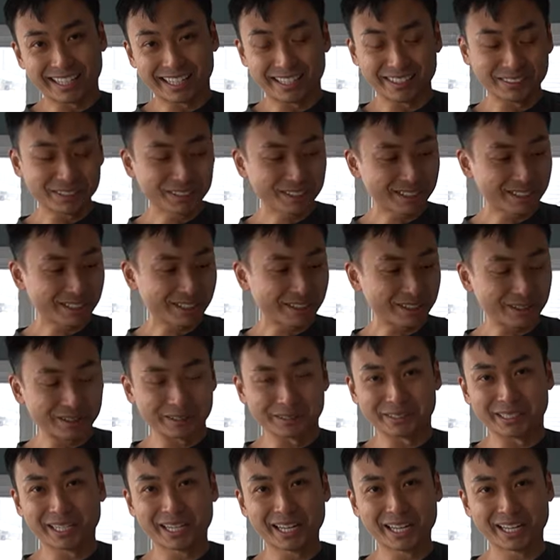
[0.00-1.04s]
It was
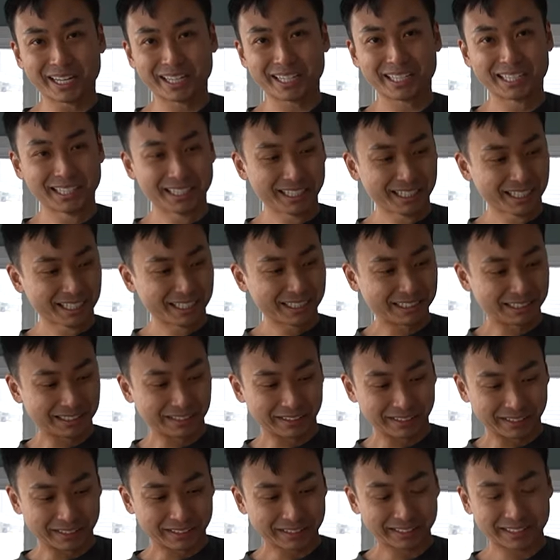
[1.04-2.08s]
cold.
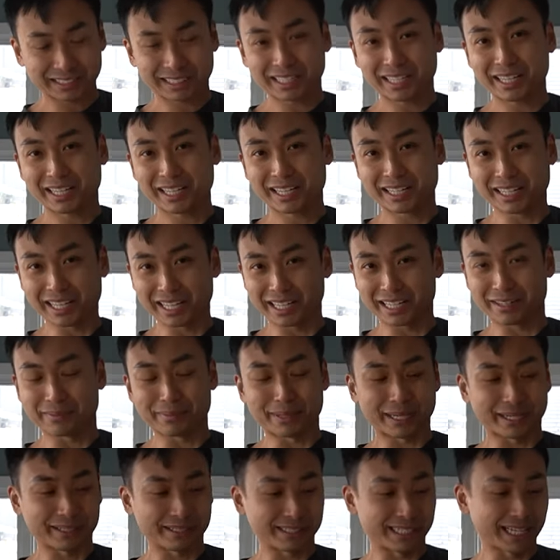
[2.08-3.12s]
So this Eddie
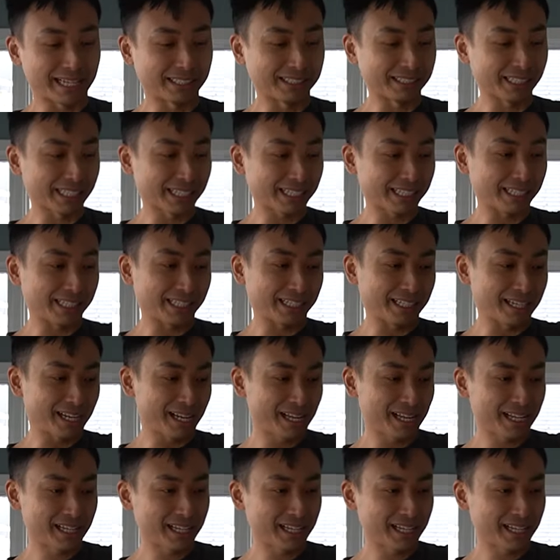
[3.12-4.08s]
Bauer down jacket,